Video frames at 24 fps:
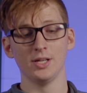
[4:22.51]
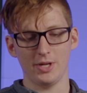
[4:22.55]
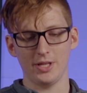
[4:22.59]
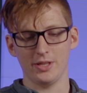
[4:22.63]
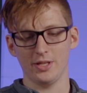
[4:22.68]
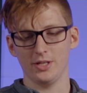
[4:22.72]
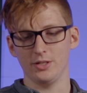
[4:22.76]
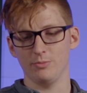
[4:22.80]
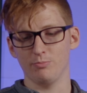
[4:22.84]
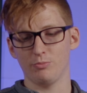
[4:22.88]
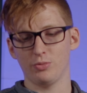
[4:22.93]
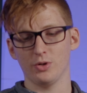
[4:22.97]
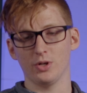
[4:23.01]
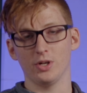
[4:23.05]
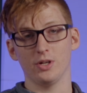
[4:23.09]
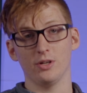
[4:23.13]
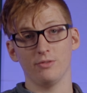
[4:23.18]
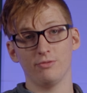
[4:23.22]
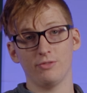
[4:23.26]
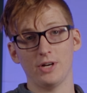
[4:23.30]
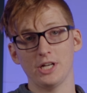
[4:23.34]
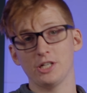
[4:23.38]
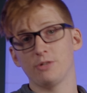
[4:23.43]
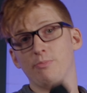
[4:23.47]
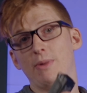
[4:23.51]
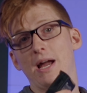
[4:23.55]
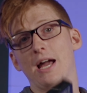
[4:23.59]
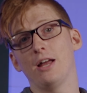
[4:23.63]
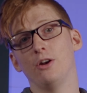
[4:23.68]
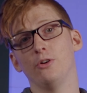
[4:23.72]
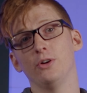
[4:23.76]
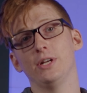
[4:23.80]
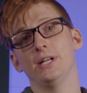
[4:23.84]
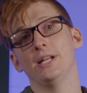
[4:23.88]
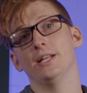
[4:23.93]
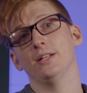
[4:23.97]
and then put a fresh
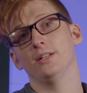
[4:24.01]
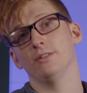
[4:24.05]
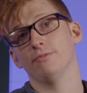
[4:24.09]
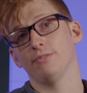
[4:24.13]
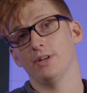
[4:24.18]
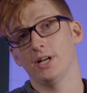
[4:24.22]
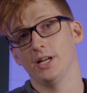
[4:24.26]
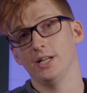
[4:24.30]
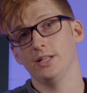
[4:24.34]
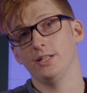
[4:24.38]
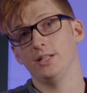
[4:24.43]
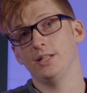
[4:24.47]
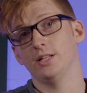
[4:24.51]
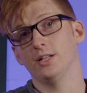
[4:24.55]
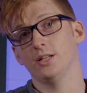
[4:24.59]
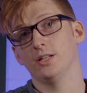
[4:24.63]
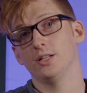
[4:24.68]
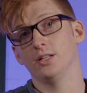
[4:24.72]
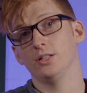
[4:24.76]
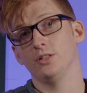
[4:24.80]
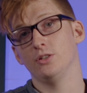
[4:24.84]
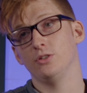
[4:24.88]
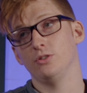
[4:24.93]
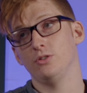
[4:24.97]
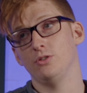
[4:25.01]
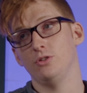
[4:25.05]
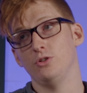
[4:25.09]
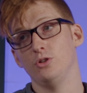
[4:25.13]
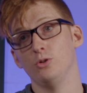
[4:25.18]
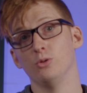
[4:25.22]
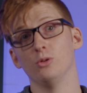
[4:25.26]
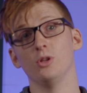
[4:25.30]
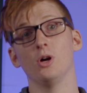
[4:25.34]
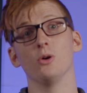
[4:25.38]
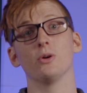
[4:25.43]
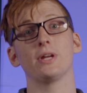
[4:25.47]
battery in if I need a
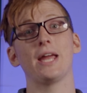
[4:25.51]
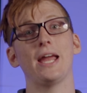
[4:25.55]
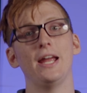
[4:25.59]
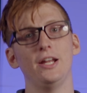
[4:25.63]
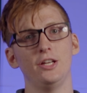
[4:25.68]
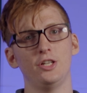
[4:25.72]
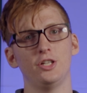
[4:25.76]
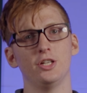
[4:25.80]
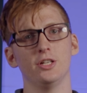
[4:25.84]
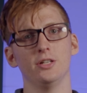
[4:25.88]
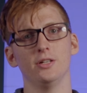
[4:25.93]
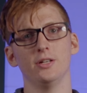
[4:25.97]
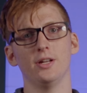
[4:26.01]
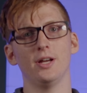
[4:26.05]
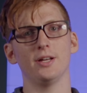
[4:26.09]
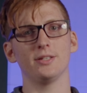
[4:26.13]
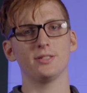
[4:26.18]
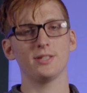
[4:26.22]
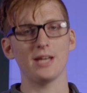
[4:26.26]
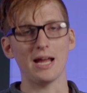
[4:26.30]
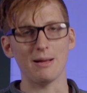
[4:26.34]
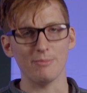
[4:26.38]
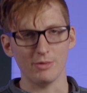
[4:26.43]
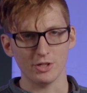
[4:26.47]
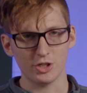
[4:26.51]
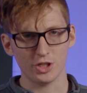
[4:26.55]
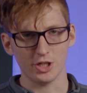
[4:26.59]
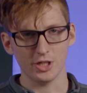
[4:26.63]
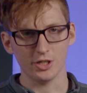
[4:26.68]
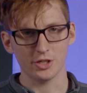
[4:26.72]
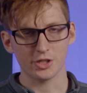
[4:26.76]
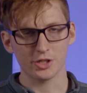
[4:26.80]
new location establishing